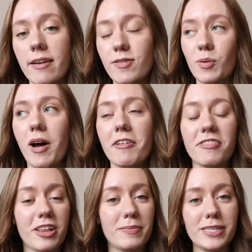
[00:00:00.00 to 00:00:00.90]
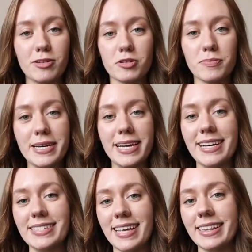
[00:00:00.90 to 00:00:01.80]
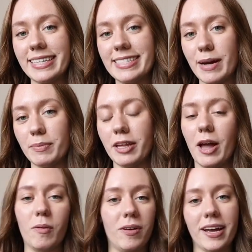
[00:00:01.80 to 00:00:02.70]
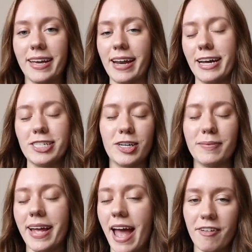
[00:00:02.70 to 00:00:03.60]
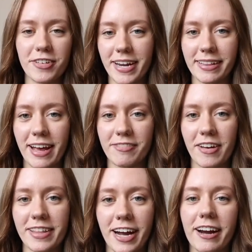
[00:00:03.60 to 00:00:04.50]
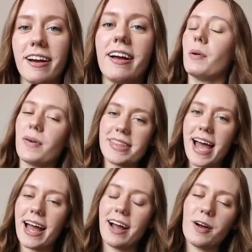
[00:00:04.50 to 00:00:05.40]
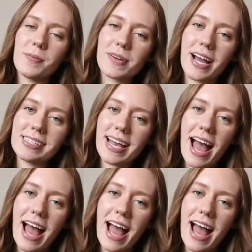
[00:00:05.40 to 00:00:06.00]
And if you want, follow my social medias, link down below. Again, I share my everyday life on there. But with that, I hope you guys